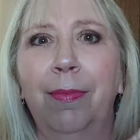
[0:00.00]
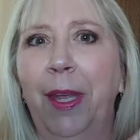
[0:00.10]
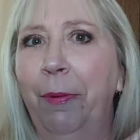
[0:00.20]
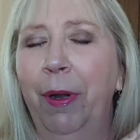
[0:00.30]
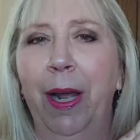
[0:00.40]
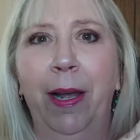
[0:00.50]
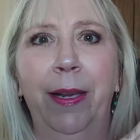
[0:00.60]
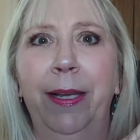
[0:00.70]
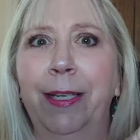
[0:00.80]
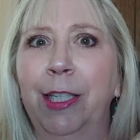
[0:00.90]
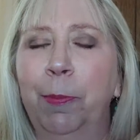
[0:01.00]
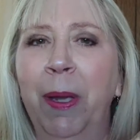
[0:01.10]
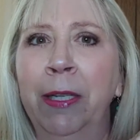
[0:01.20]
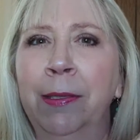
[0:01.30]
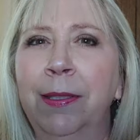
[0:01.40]
They were not
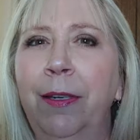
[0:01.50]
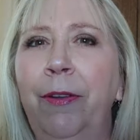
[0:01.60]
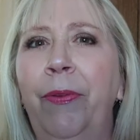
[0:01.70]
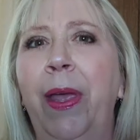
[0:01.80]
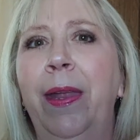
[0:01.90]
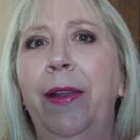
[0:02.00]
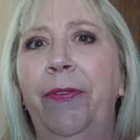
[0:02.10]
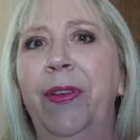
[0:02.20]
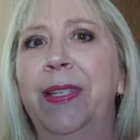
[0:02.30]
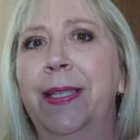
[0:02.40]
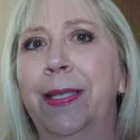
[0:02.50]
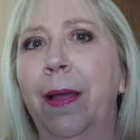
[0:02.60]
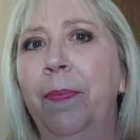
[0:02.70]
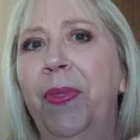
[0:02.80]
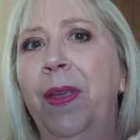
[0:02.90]
expensive, and if it's
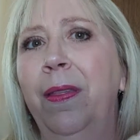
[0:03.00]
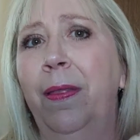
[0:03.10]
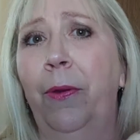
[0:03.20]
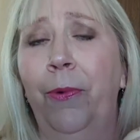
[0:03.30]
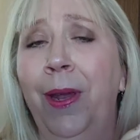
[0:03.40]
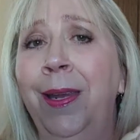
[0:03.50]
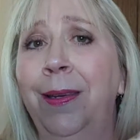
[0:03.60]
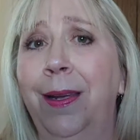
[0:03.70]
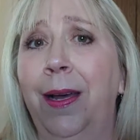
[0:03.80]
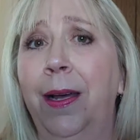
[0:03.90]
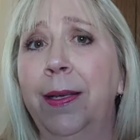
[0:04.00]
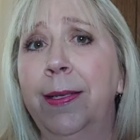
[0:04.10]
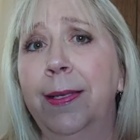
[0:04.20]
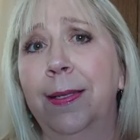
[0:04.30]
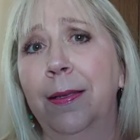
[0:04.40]
something that Wayne
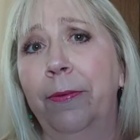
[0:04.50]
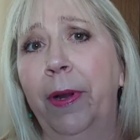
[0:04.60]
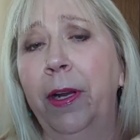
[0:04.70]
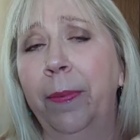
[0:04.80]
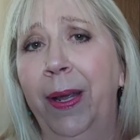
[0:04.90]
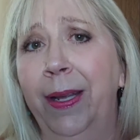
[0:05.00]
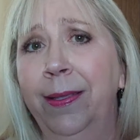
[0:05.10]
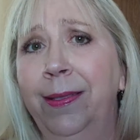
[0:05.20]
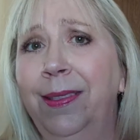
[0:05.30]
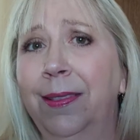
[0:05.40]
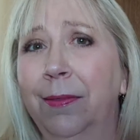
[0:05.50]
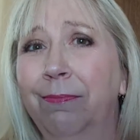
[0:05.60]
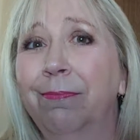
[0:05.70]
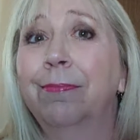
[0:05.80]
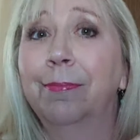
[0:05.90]
Goss recommends,
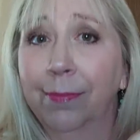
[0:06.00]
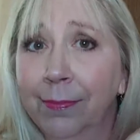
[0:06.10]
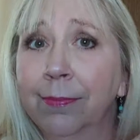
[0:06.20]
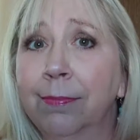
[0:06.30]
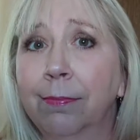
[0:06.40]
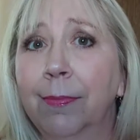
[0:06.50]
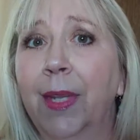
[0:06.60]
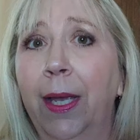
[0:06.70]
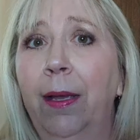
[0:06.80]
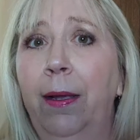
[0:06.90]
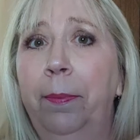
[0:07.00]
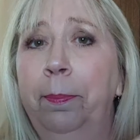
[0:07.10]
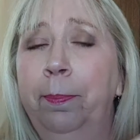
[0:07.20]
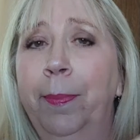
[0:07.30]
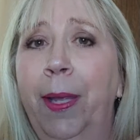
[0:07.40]

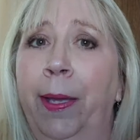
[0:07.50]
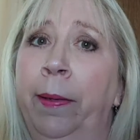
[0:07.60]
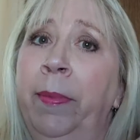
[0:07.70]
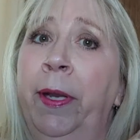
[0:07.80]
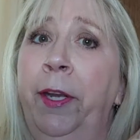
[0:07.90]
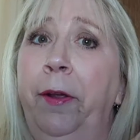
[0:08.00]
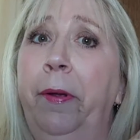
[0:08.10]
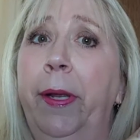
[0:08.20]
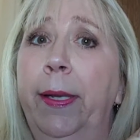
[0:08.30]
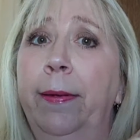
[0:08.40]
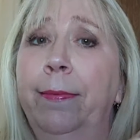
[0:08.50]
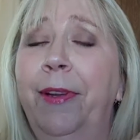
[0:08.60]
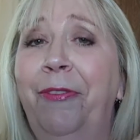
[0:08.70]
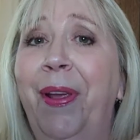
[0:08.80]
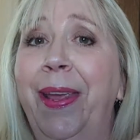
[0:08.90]
I'm gonna do it
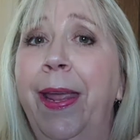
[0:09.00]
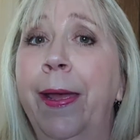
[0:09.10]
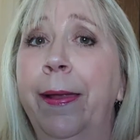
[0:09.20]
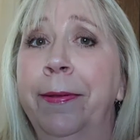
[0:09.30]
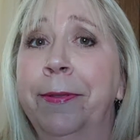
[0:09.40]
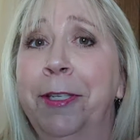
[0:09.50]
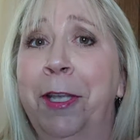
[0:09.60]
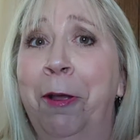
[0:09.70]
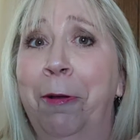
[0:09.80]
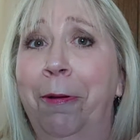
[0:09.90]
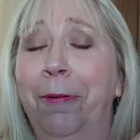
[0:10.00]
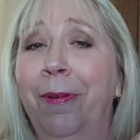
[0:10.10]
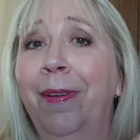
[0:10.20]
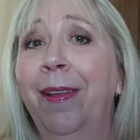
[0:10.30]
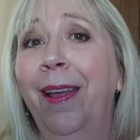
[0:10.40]
if I can. So
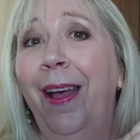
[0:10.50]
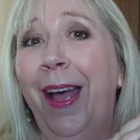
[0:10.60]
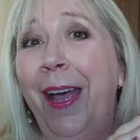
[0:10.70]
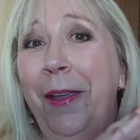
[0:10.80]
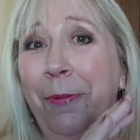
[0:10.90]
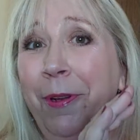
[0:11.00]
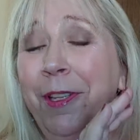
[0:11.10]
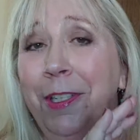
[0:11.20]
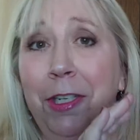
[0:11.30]
I would